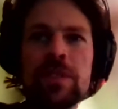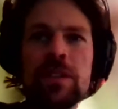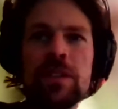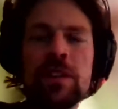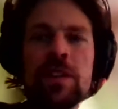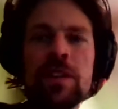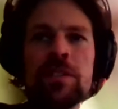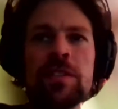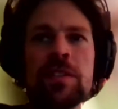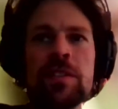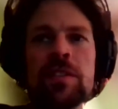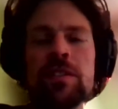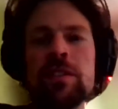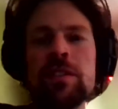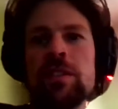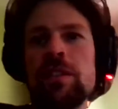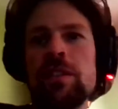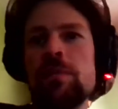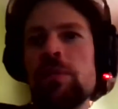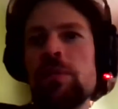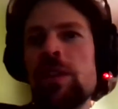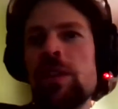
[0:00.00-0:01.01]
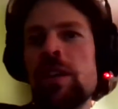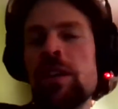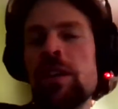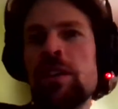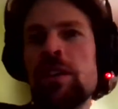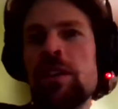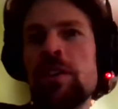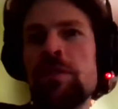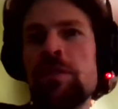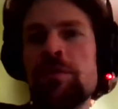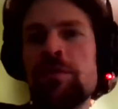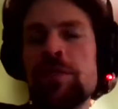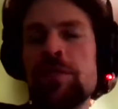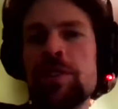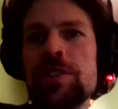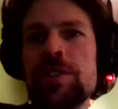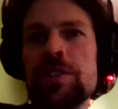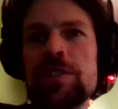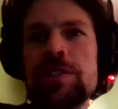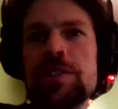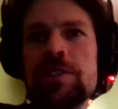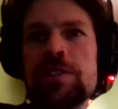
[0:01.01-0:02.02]
I think eliminate a lot of
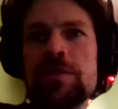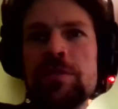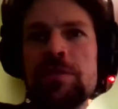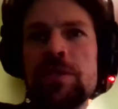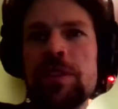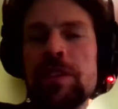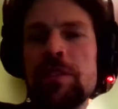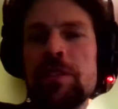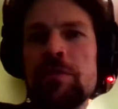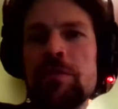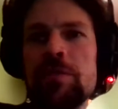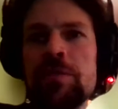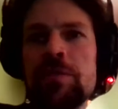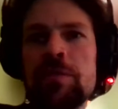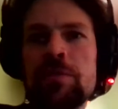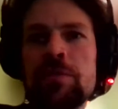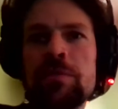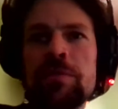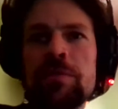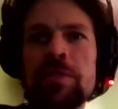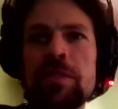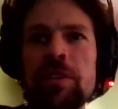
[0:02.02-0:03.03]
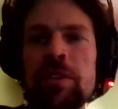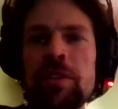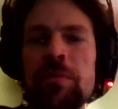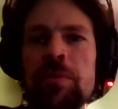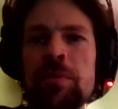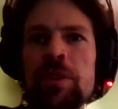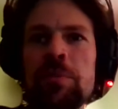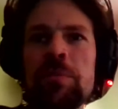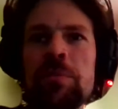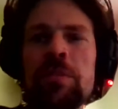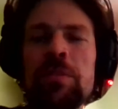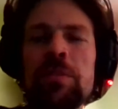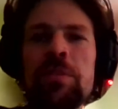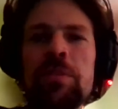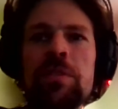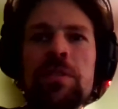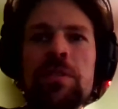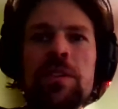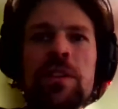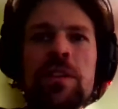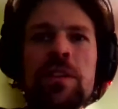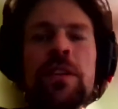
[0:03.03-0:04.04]
risks to working with them for a lot of people.
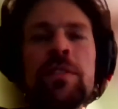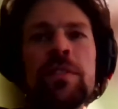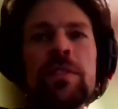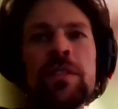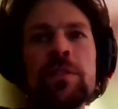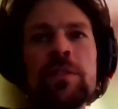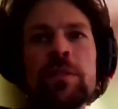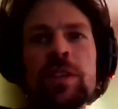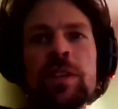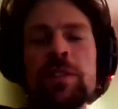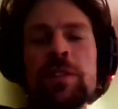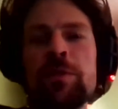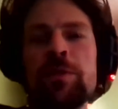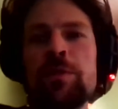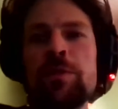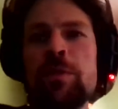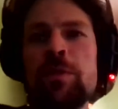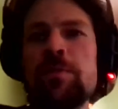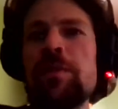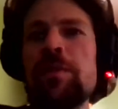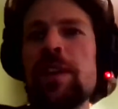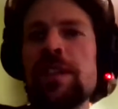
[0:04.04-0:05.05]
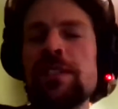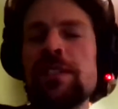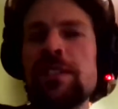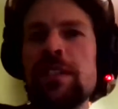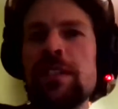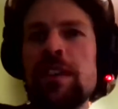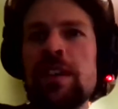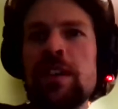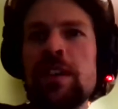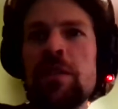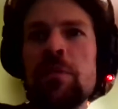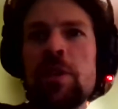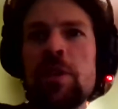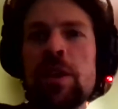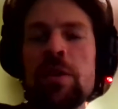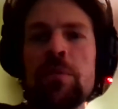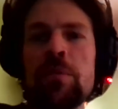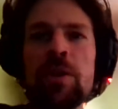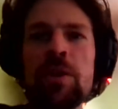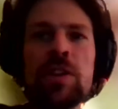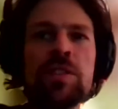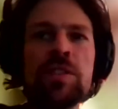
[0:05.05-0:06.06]
If you could make the form factor of the hardware
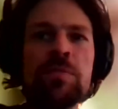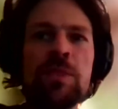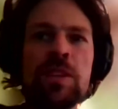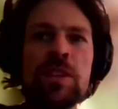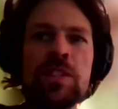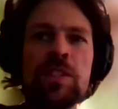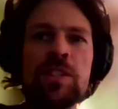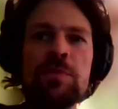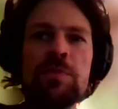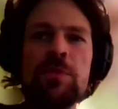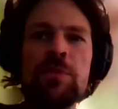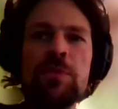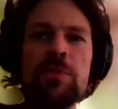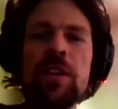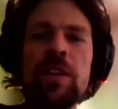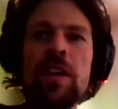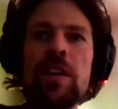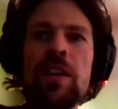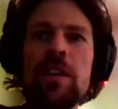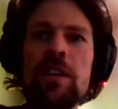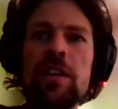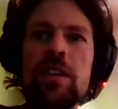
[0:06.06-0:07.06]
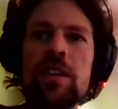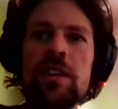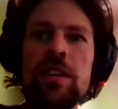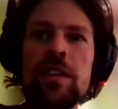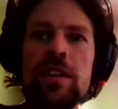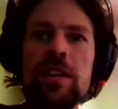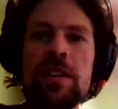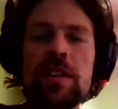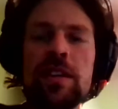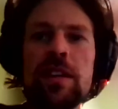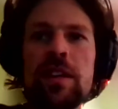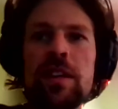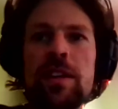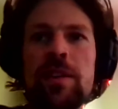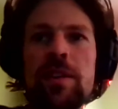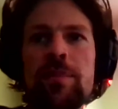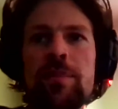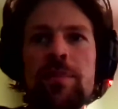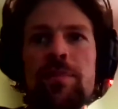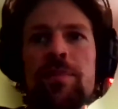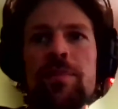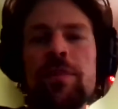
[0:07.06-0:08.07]
much smaller,
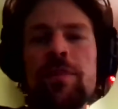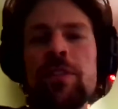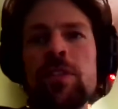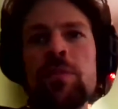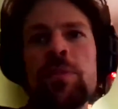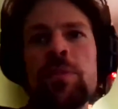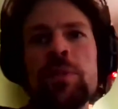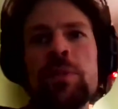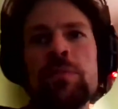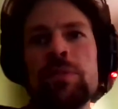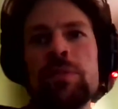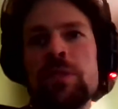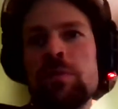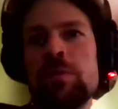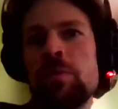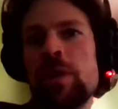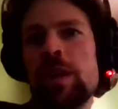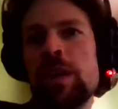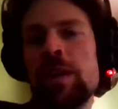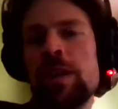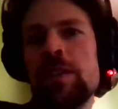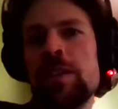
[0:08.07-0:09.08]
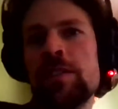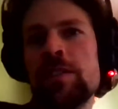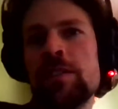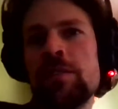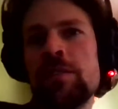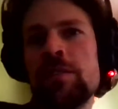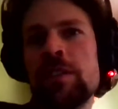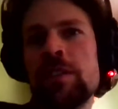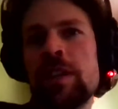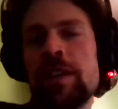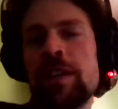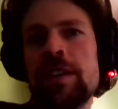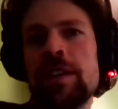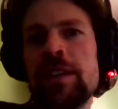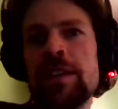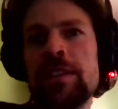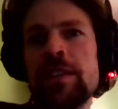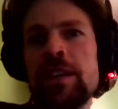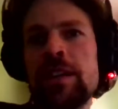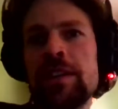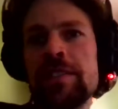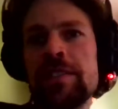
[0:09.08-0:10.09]
so that people could wear these all day like
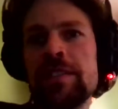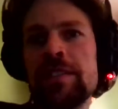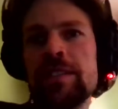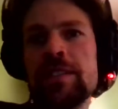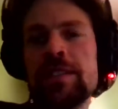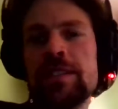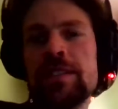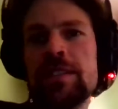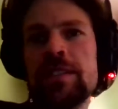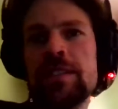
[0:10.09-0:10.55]
glasses,